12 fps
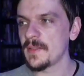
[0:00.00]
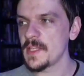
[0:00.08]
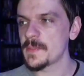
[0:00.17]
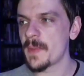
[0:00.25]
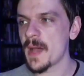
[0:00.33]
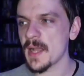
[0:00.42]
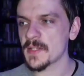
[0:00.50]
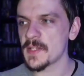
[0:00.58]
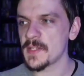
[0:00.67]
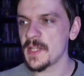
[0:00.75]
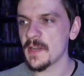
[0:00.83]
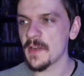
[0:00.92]
these
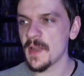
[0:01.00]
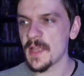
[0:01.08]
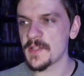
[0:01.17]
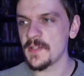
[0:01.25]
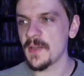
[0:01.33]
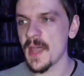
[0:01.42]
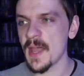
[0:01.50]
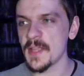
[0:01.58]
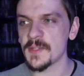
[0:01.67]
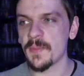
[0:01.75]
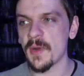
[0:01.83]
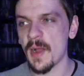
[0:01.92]
boxes here, as you
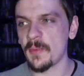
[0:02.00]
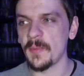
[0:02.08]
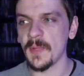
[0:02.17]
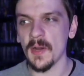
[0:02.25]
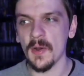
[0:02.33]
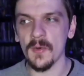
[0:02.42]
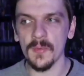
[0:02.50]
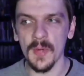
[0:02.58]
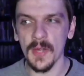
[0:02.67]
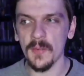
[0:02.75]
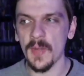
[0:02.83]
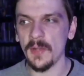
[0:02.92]
guys probably are
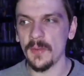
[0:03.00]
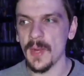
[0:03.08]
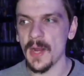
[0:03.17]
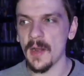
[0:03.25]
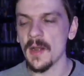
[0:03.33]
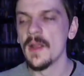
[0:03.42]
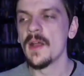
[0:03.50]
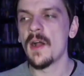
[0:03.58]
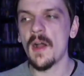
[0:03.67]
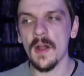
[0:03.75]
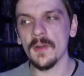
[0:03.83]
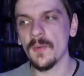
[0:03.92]
already well aware,
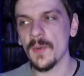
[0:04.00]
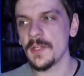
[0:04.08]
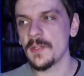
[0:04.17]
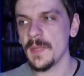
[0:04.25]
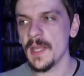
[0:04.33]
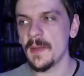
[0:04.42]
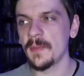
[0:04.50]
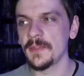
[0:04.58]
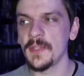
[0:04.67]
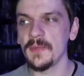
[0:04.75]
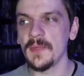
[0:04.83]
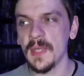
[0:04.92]
are going to be able
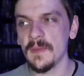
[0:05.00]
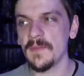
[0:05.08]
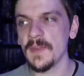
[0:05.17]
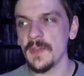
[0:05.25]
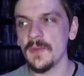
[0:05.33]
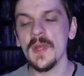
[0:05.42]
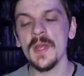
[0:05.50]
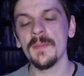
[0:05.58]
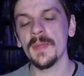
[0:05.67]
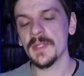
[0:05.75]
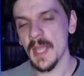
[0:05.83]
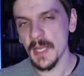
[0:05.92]
to give you,
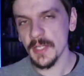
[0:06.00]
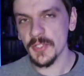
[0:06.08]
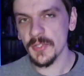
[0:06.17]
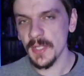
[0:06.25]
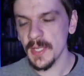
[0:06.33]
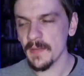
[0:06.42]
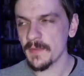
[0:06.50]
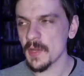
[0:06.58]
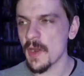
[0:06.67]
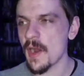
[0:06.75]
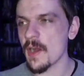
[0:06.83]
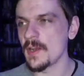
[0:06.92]
potentially, if
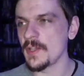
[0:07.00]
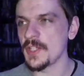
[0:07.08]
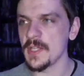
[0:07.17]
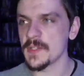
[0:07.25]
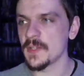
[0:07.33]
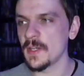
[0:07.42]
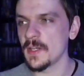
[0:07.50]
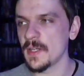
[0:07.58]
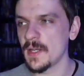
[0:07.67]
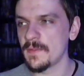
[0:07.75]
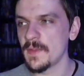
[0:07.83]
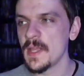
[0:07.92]
your RNG is good
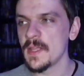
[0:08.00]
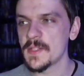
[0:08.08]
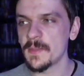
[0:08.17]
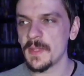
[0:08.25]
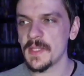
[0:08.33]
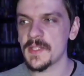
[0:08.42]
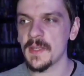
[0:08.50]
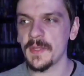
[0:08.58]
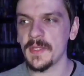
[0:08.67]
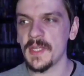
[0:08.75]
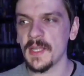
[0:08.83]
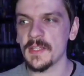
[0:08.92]
enough, some of these
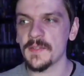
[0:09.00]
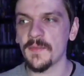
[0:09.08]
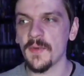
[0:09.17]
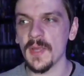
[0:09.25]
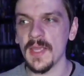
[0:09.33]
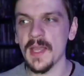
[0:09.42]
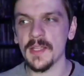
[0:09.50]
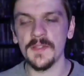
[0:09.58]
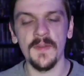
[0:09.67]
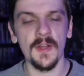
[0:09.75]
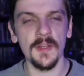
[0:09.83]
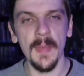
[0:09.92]
summon tickets for EX
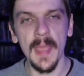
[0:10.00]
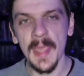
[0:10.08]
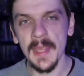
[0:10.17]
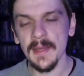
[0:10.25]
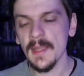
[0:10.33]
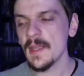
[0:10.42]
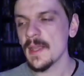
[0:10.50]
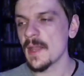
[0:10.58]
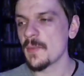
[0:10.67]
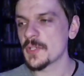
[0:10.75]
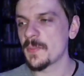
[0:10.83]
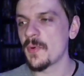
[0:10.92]
Volume 8,
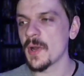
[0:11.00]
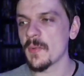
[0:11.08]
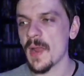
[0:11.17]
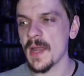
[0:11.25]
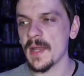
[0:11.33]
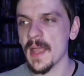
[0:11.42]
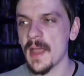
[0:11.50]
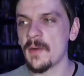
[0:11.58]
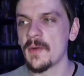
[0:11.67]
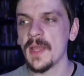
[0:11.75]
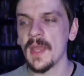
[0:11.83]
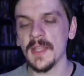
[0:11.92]
at which point right
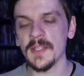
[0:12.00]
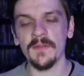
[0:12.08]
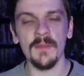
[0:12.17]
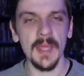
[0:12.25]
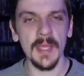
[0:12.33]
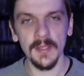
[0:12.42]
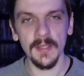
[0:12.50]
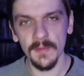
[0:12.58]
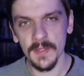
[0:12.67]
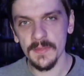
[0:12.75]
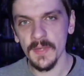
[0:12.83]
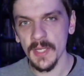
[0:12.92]
now, as of the making of
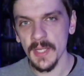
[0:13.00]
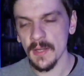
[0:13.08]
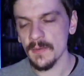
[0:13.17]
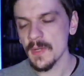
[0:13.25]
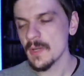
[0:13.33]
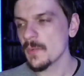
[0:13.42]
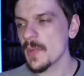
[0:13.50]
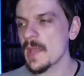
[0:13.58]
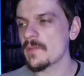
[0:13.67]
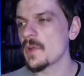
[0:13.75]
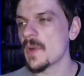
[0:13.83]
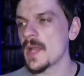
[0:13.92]
this video, we
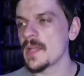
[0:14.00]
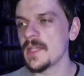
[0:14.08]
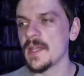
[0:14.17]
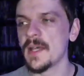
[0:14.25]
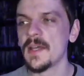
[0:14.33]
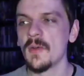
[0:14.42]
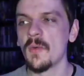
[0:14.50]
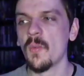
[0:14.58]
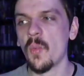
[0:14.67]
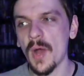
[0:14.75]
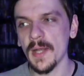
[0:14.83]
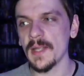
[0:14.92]
have no idea
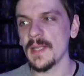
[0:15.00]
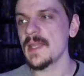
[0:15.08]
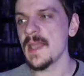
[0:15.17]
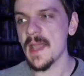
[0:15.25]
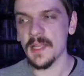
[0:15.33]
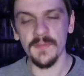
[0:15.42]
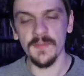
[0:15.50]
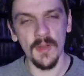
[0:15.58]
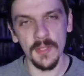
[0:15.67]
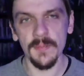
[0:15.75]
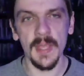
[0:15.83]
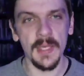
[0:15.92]
what EX
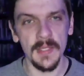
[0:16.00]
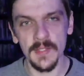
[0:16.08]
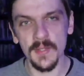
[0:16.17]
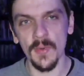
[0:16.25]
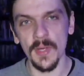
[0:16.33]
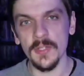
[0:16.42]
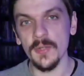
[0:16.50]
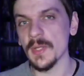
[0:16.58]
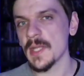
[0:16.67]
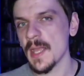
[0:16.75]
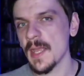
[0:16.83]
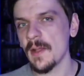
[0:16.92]
Volume 8 is going to
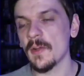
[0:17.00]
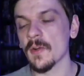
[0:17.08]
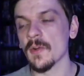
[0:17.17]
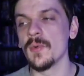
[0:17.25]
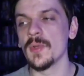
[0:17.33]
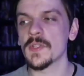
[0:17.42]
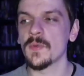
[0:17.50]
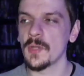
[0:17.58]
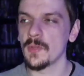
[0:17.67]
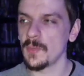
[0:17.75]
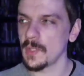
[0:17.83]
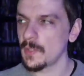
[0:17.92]
entail or who it's
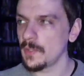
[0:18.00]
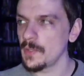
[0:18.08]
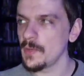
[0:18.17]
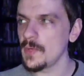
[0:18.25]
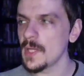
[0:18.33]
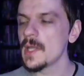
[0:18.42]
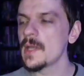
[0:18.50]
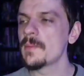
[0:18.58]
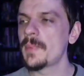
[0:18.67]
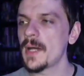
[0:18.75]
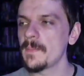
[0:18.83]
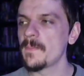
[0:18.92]
going to include,
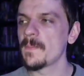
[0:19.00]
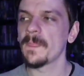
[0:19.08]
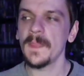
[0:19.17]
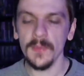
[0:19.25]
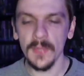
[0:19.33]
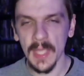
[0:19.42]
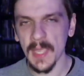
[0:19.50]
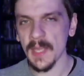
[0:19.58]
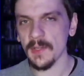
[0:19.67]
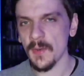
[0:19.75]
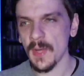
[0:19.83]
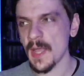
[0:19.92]
but you
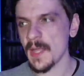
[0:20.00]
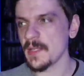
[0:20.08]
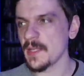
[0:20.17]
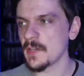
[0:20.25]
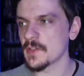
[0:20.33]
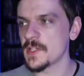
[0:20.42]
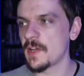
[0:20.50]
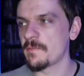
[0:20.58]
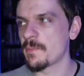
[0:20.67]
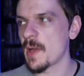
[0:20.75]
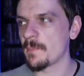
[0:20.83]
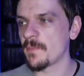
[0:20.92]
can go ahead and get
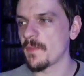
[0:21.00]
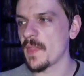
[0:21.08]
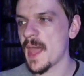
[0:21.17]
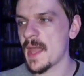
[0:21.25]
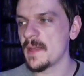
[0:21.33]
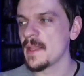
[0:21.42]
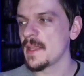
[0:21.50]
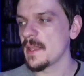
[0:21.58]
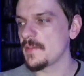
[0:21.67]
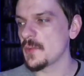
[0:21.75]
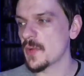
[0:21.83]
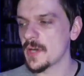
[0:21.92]
yourself prepped for that
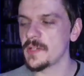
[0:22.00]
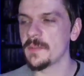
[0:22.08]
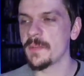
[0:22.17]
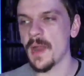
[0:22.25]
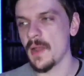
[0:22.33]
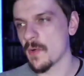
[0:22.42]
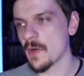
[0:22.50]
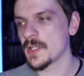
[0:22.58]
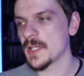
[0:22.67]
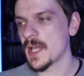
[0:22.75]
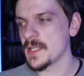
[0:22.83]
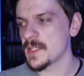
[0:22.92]
if you wanted to
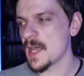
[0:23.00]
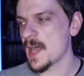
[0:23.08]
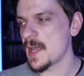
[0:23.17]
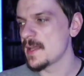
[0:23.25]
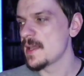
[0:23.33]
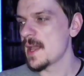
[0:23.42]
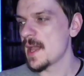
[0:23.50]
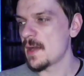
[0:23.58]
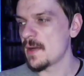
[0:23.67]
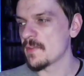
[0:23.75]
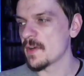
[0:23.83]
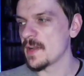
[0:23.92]
prioritize that.
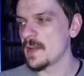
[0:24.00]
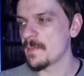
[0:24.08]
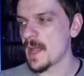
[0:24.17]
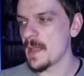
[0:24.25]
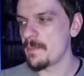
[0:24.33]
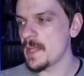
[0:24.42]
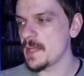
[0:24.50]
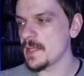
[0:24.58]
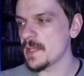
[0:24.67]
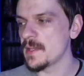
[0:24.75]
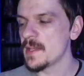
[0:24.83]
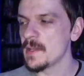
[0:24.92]
However, in my
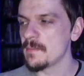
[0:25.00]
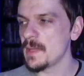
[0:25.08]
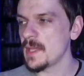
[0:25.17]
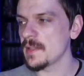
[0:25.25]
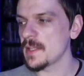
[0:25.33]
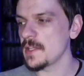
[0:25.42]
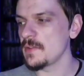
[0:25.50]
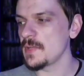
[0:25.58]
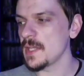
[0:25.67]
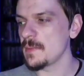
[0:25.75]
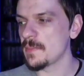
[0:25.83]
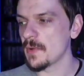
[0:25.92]
opinion, being that you
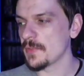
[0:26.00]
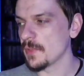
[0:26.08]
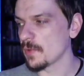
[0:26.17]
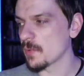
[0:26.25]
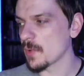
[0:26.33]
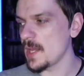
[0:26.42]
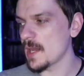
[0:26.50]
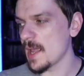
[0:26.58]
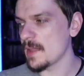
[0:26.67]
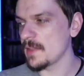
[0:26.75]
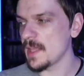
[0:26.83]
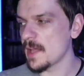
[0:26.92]
need both the green
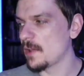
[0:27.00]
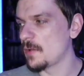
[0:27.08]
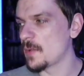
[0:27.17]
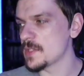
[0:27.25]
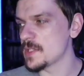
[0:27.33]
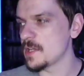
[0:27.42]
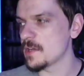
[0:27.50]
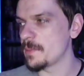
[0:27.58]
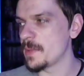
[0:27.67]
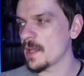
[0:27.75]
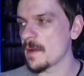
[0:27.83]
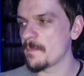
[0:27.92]
and the yellow ones here to
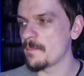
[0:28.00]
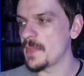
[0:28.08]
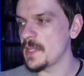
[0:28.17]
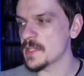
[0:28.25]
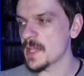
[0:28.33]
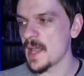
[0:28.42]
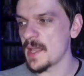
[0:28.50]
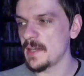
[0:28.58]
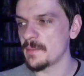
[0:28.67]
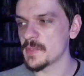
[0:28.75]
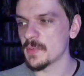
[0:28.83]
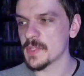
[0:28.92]
pick up these
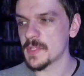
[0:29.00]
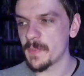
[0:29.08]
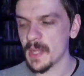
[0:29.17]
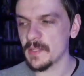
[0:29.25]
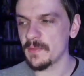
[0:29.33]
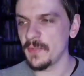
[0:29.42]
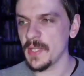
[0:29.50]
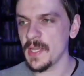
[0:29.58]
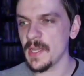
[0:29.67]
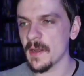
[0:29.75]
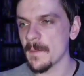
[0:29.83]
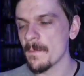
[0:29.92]
items respectively
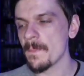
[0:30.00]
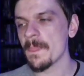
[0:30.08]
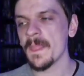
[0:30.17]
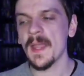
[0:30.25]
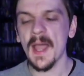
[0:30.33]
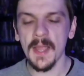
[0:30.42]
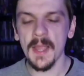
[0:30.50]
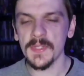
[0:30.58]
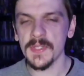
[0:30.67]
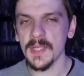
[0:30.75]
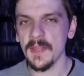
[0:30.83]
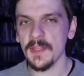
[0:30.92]
here, I
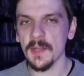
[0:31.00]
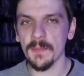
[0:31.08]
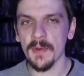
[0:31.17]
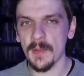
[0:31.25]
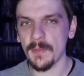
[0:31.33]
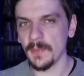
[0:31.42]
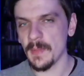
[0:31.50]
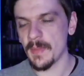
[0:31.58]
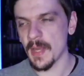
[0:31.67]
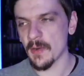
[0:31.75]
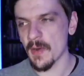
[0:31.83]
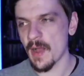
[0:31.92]
would say that you're probably
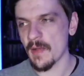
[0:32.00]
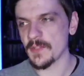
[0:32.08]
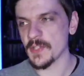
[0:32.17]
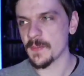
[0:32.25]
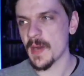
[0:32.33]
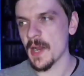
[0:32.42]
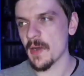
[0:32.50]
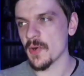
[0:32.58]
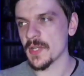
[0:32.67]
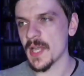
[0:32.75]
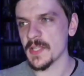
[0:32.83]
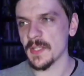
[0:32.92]
better off just
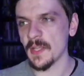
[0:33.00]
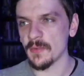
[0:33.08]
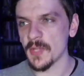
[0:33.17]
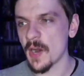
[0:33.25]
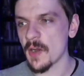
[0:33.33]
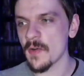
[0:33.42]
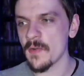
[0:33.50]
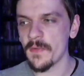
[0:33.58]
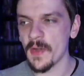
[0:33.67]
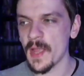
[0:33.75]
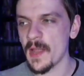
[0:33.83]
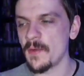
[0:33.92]
prioritizing Hotaru
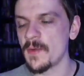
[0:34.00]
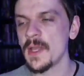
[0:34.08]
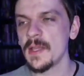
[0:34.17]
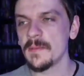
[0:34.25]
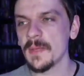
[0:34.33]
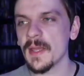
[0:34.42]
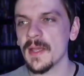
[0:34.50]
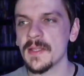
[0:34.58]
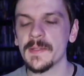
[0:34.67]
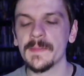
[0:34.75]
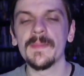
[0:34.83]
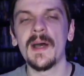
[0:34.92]
for now,
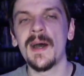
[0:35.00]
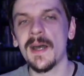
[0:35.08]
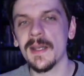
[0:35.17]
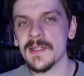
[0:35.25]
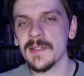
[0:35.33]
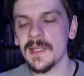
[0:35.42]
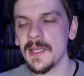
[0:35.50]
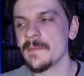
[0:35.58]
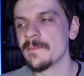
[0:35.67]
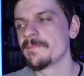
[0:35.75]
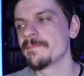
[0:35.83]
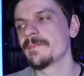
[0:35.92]
because
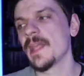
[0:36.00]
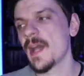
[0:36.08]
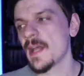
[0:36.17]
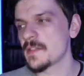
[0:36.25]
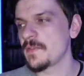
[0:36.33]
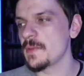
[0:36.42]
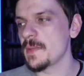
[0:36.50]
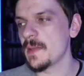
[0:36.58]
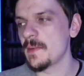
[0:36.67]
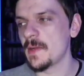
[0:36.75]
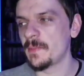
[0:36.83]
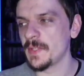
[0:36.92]
honestly, the odds of you
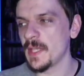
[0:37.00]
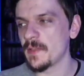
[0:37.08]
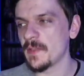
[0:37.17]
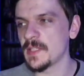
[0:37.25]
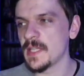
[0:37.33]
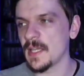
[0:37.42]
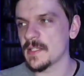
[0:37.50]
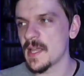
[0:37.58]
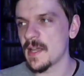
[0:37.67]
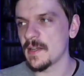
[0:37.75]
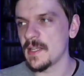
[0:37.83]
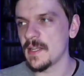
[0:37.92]
being able to get the tickets
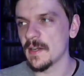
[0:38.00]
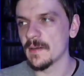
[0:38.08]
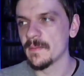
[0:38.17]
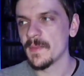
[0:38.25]
out of here